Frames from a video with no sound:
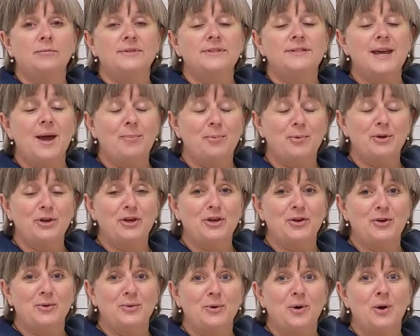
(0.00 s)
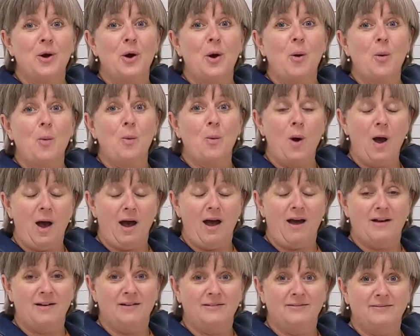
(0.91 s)
W, W.
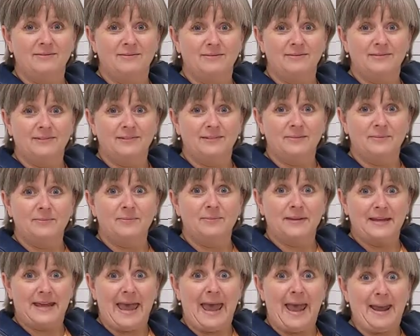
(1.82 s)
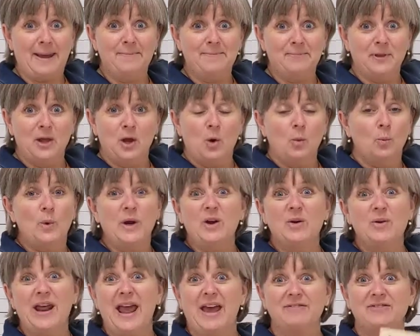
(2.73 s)
Okay? We
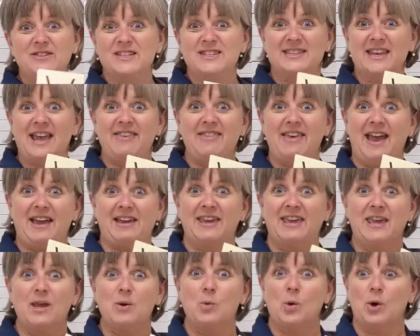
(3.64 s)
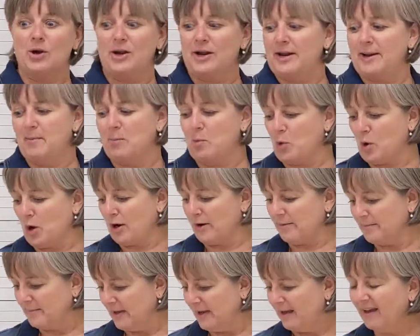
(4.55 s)
don't have to say that keyword anymore
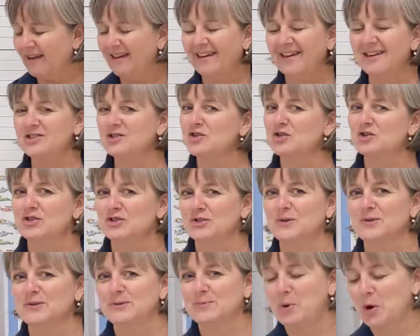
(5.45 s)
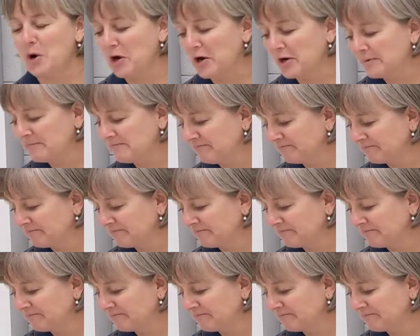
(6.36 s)
because you're so smart.